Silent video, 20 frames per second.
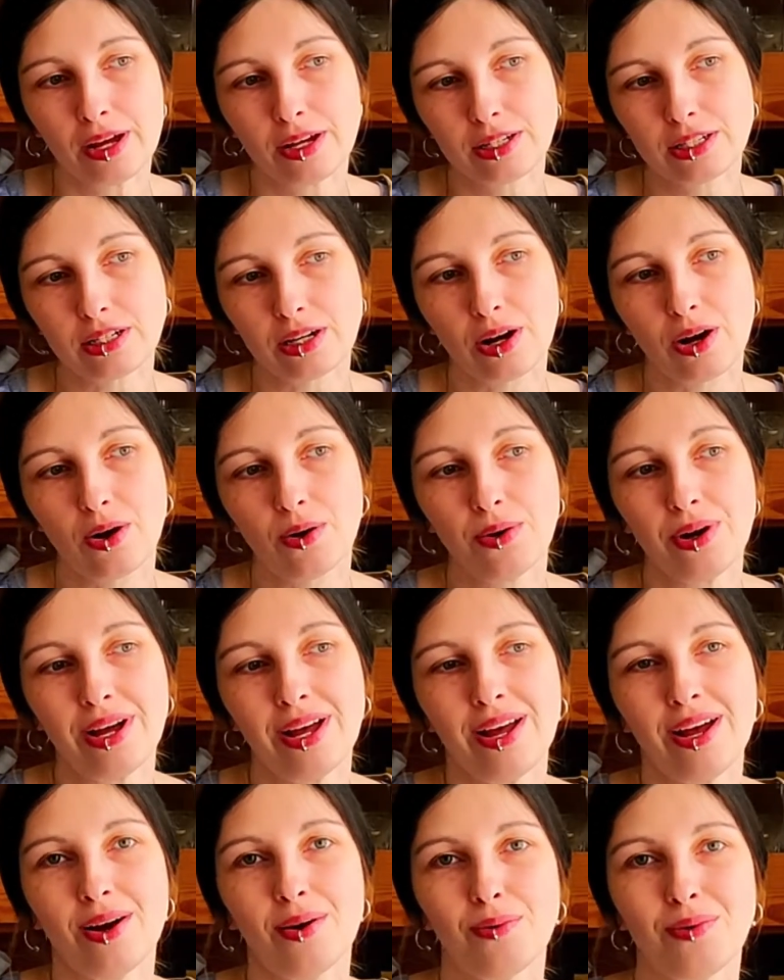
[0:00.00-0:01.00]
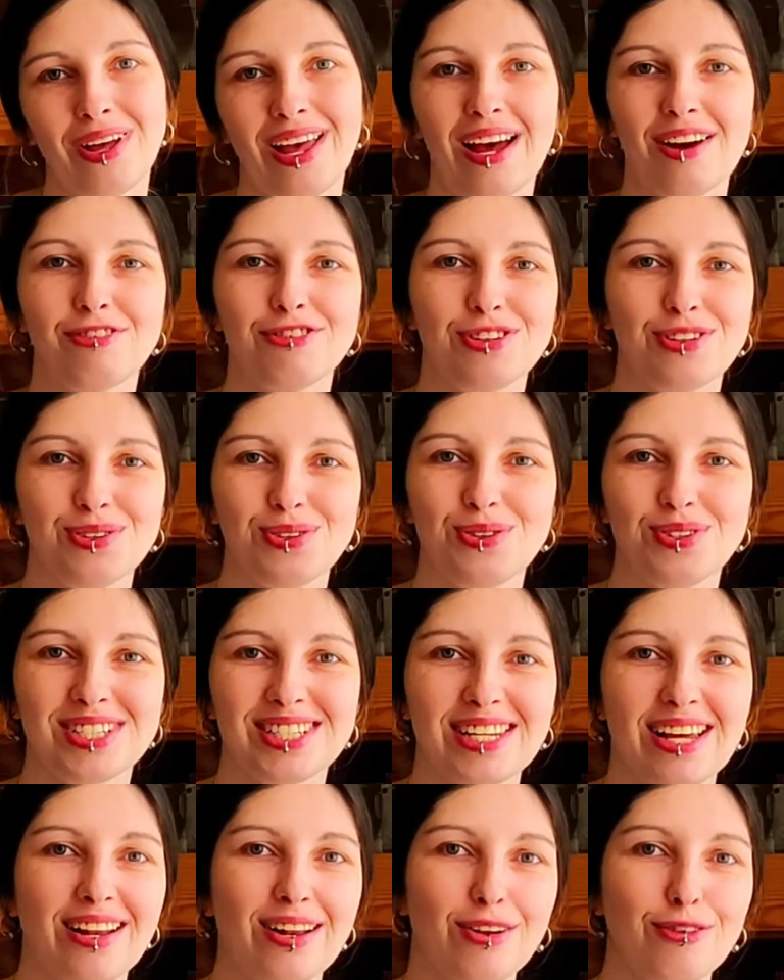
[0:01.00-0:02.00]
So we have to
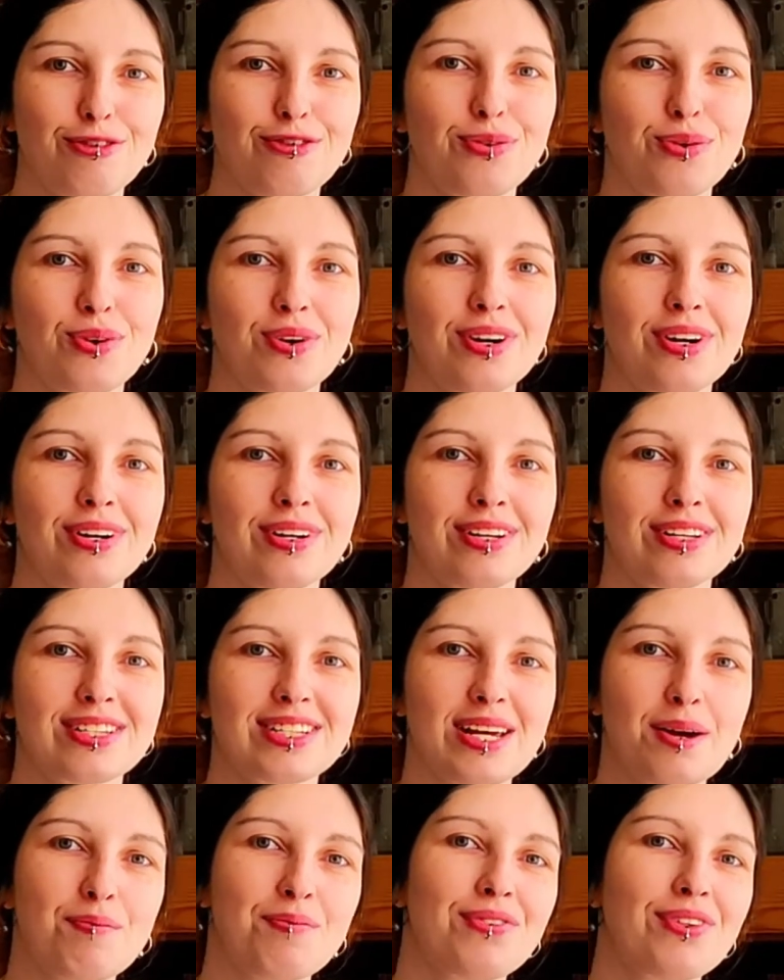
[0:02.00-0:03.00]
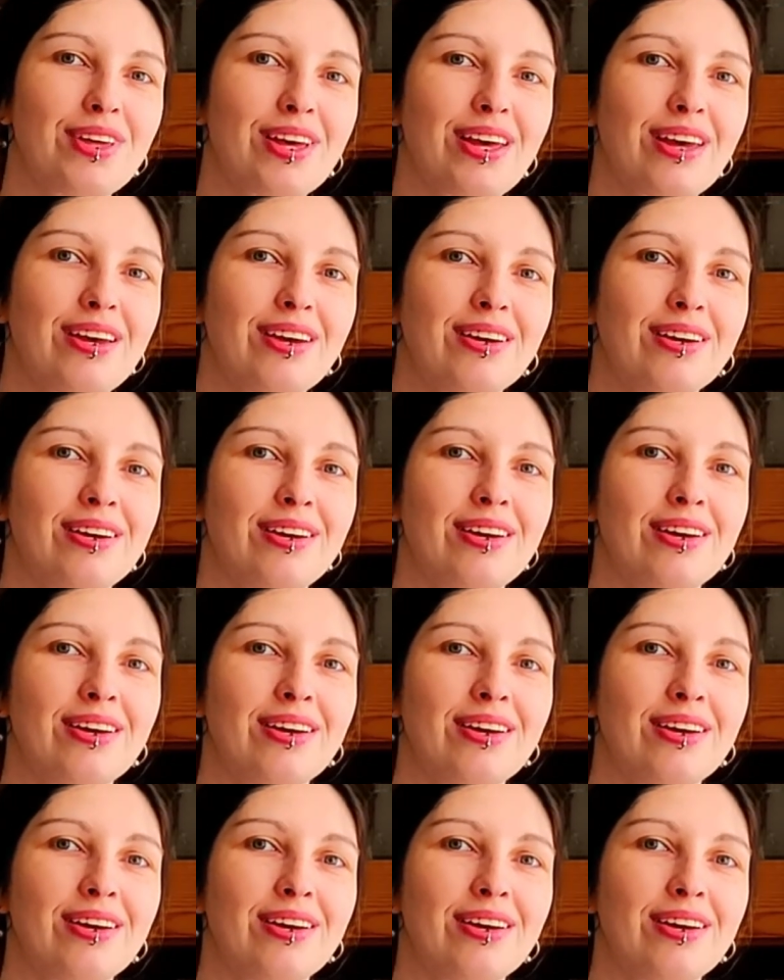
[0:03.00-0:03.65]
settle for something